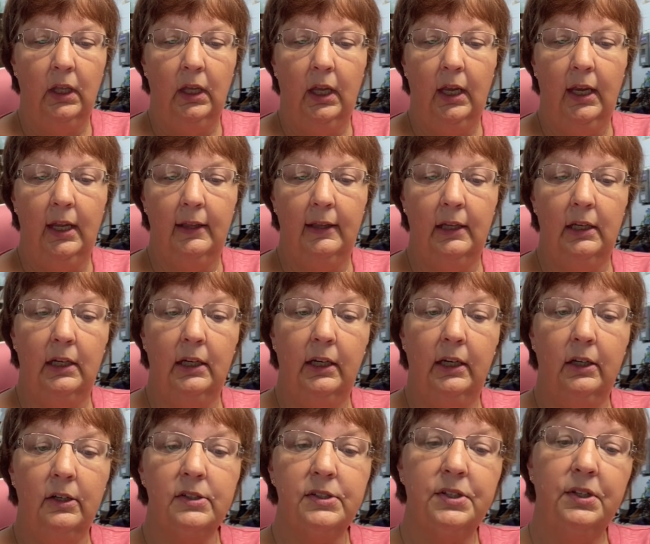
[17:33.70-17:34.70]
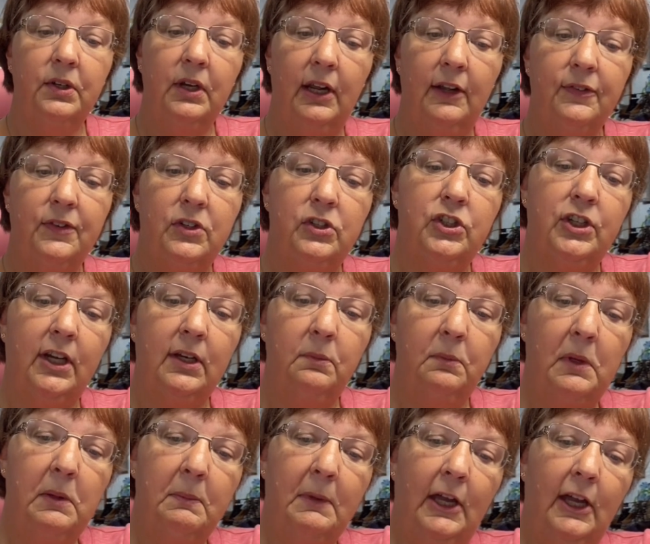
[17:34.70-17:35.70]
And then I also have to check
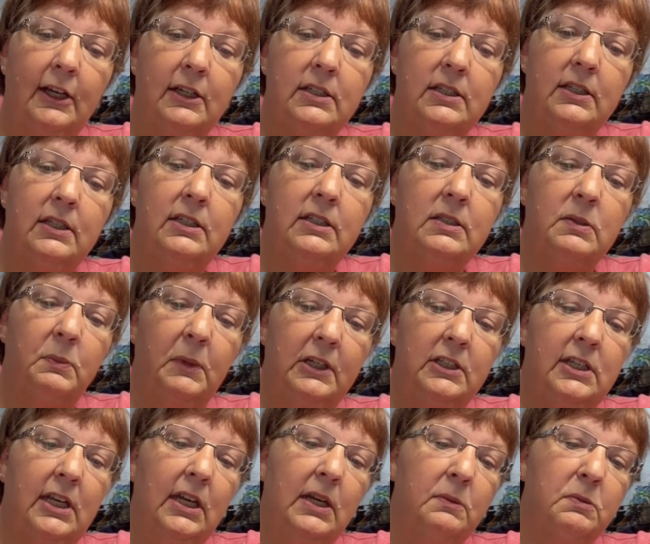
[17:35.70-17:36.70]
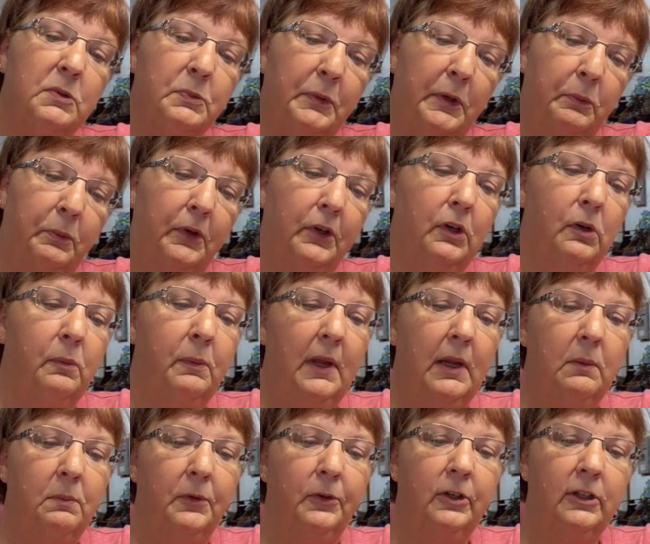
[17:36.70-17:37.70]
my boxes, my tapes, my printer
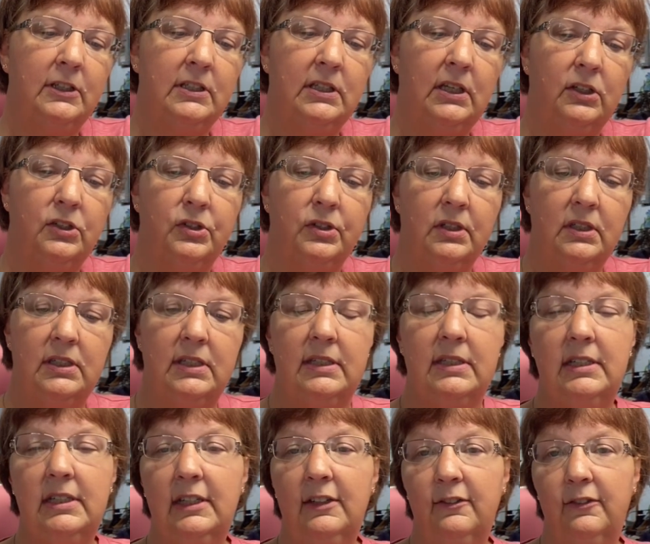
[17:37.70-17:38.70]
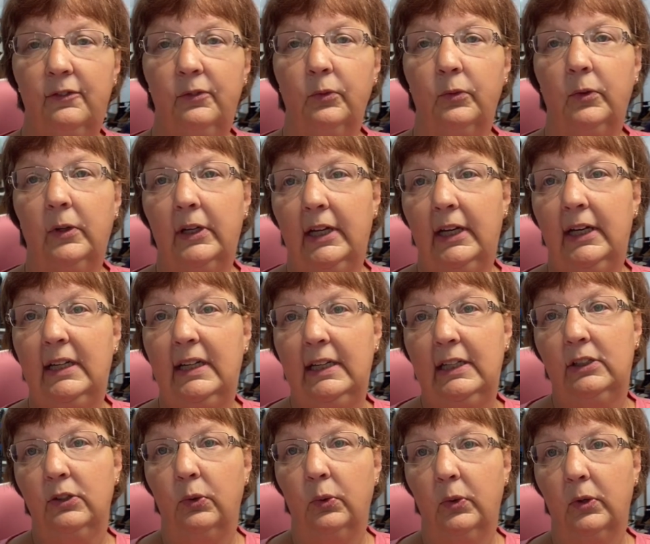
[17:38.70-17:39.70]
paper, etc. to see if what I need
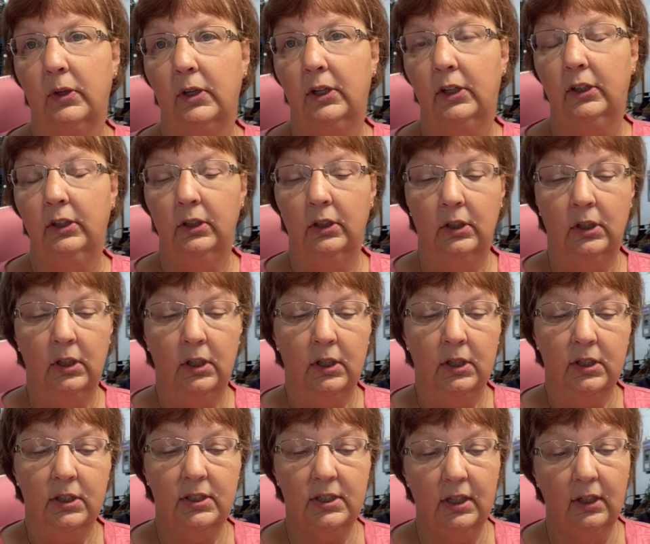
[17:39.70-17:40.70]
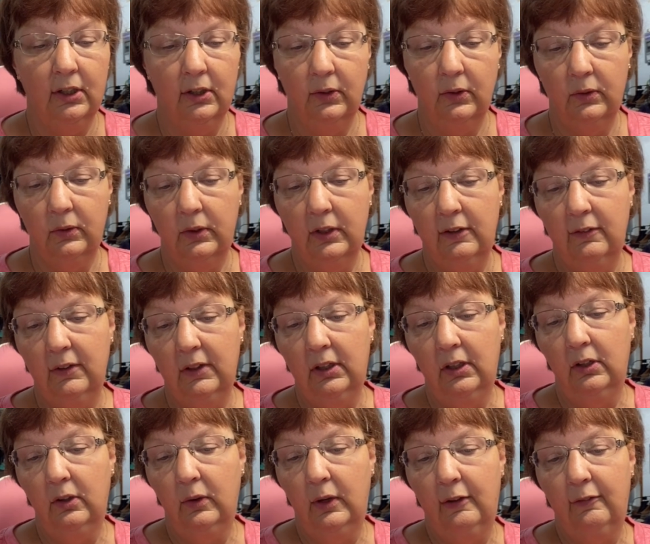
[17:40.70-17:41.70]
to order. So even
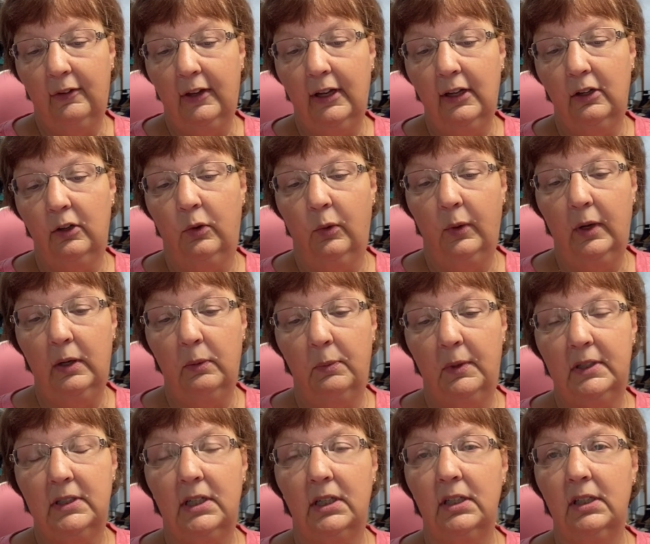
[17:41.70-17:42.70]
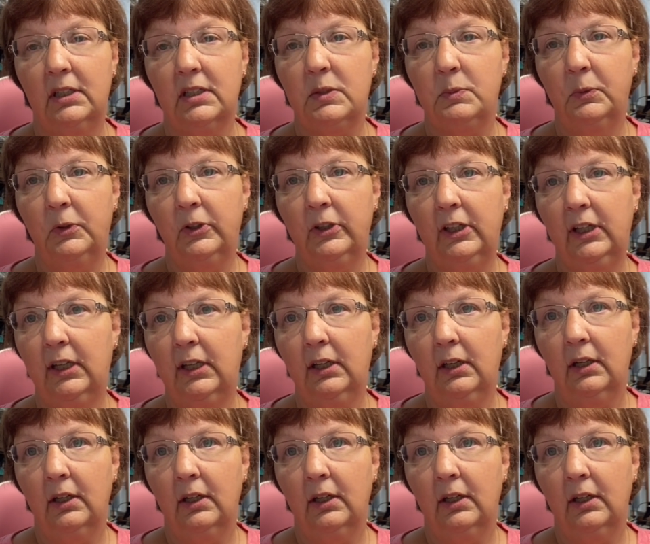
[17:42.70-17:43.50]
though I've gotten quite a bit done this morning,